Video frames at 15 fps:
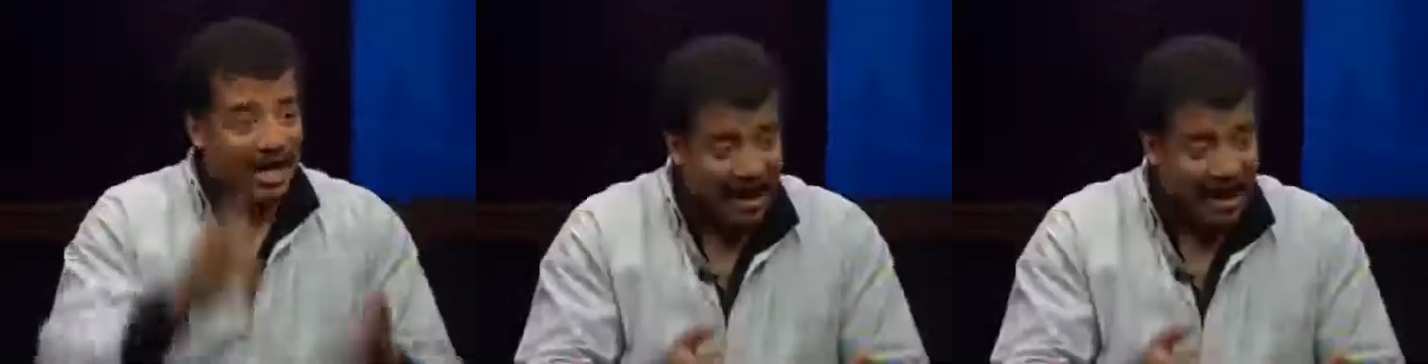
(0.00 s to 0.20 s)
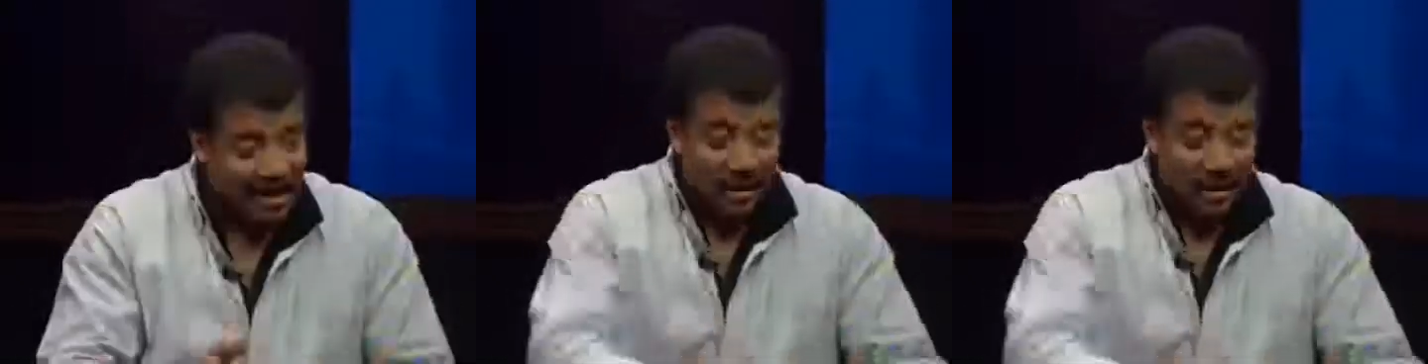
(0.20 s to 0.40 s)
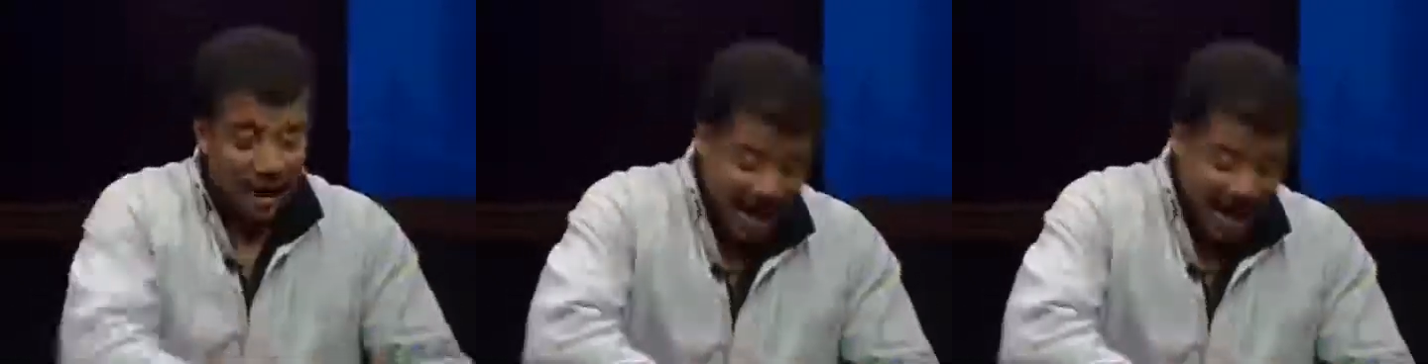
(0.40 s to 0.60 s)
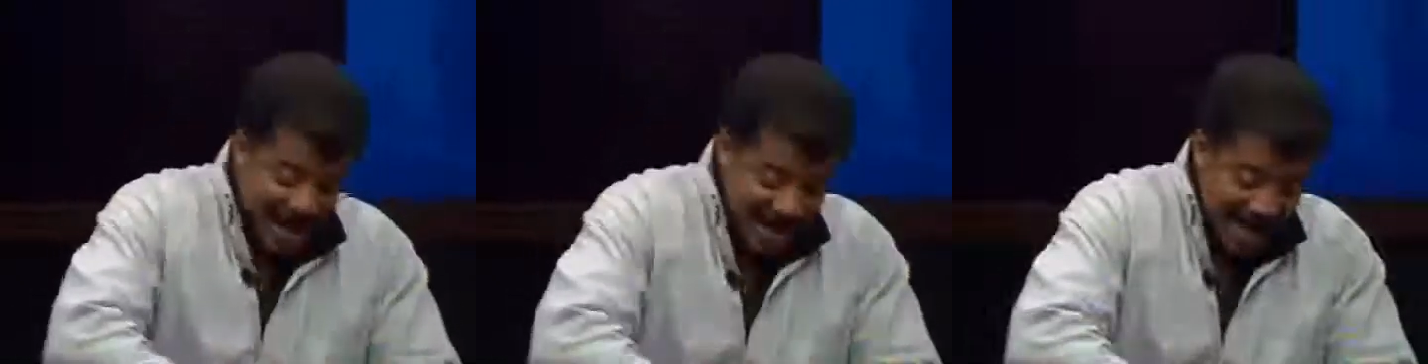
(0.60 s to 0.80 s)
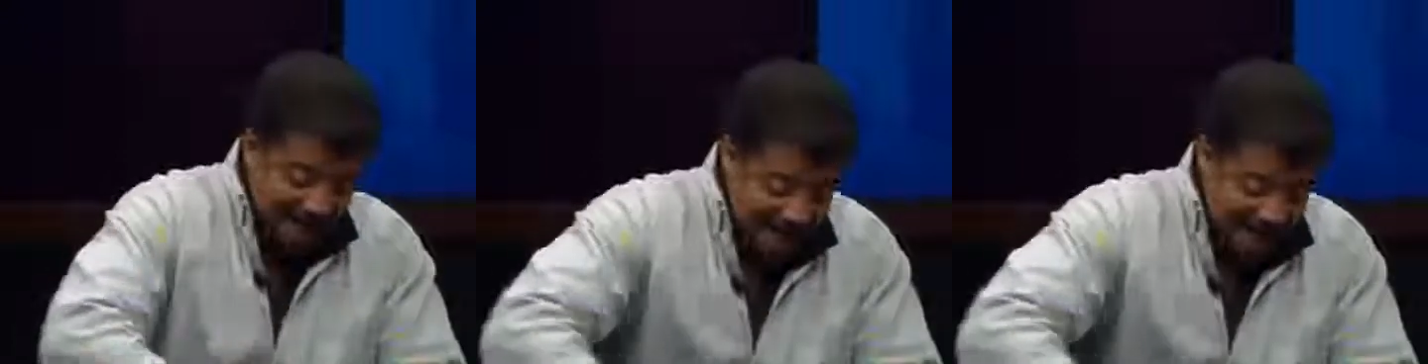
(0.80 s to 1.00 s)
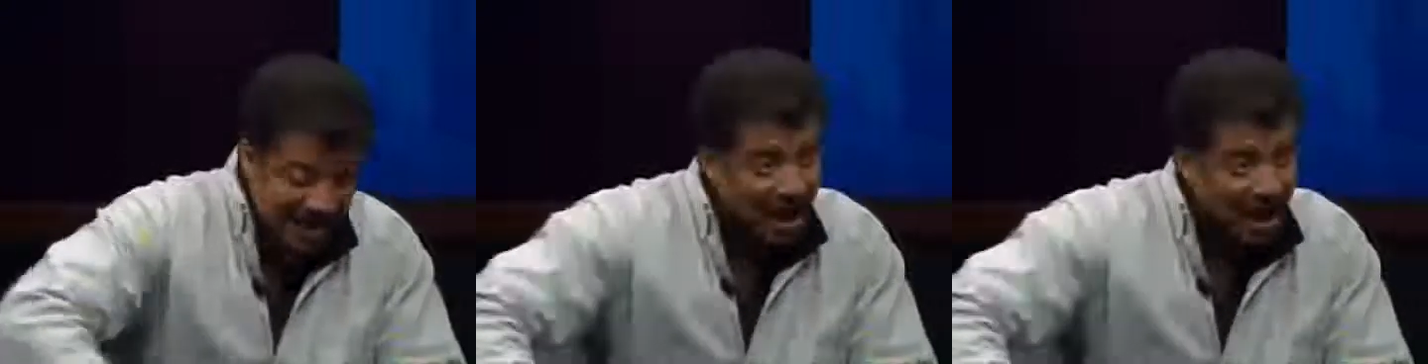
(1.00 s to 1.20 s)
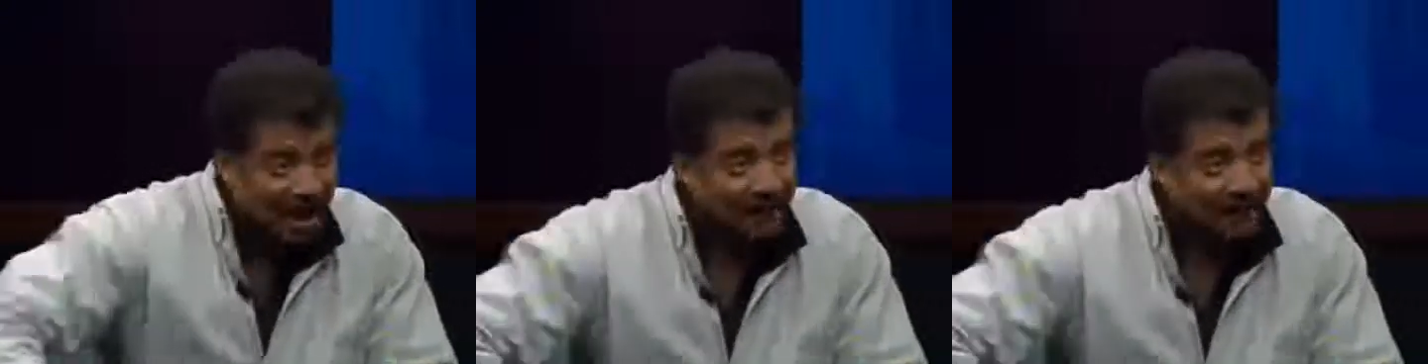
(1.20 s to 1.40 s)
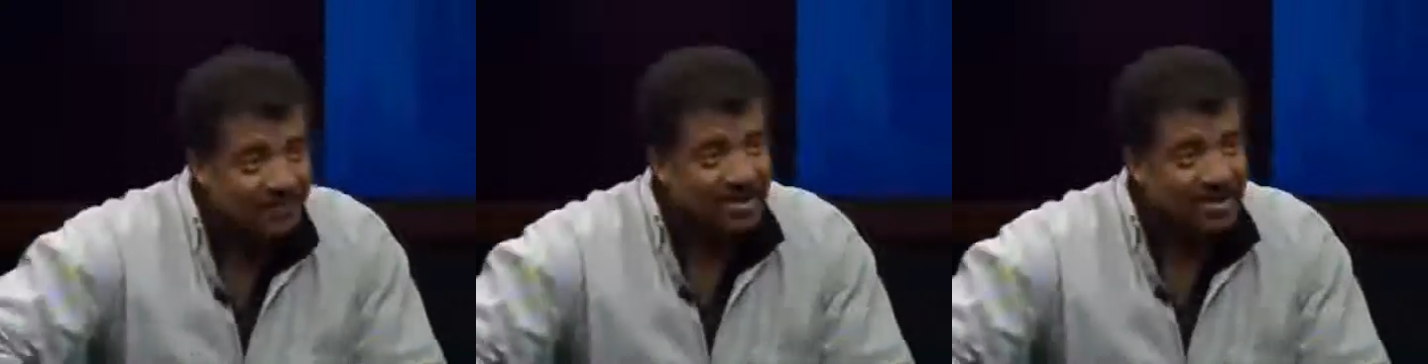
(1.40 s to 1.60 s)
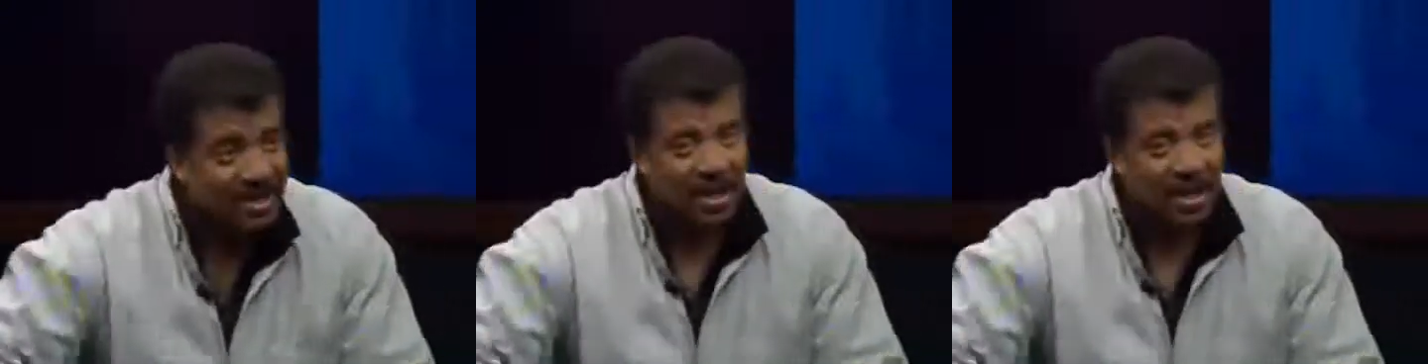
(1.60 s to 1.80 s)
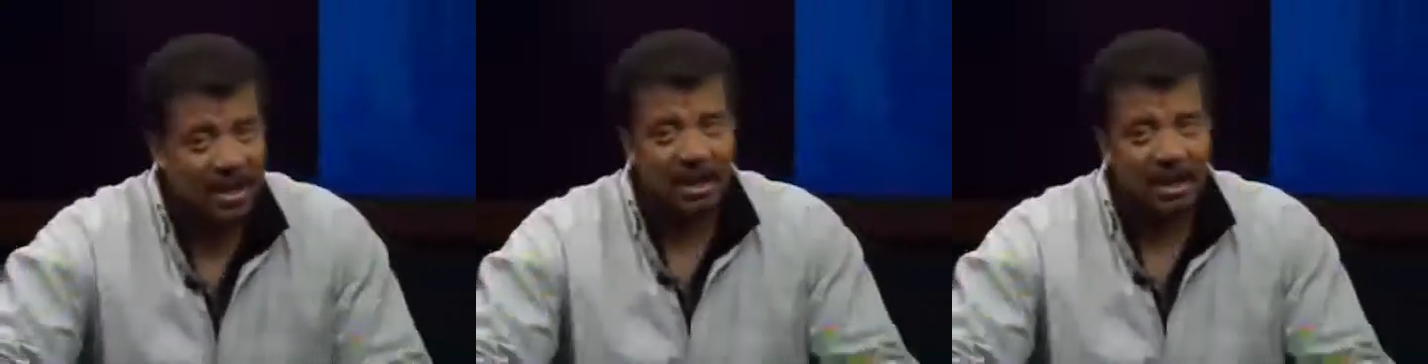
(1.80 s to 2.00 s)
letter, hand-signed,
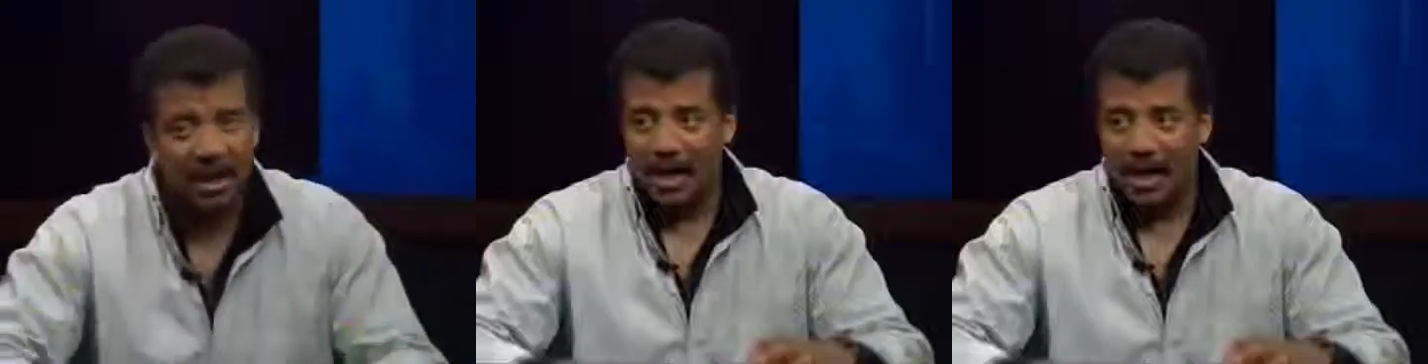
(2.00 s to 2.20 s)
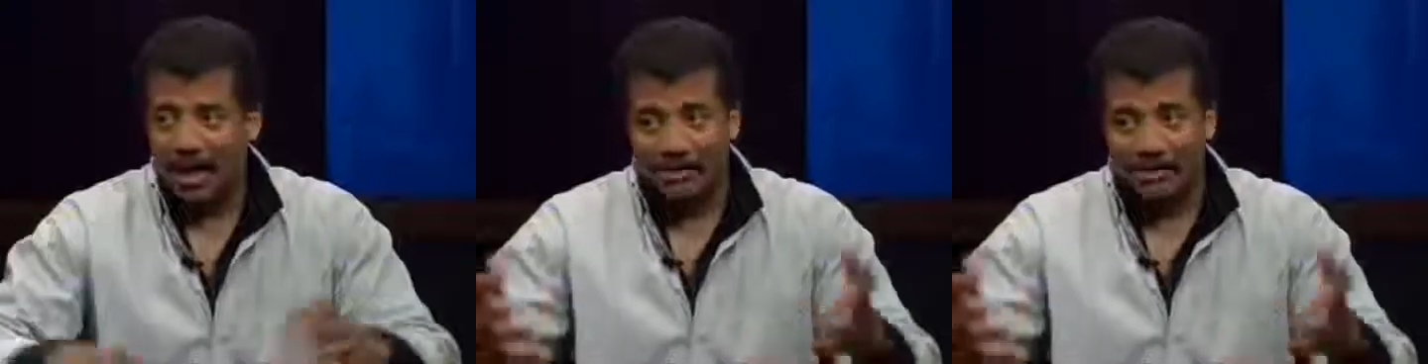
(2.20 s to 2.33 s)
saying,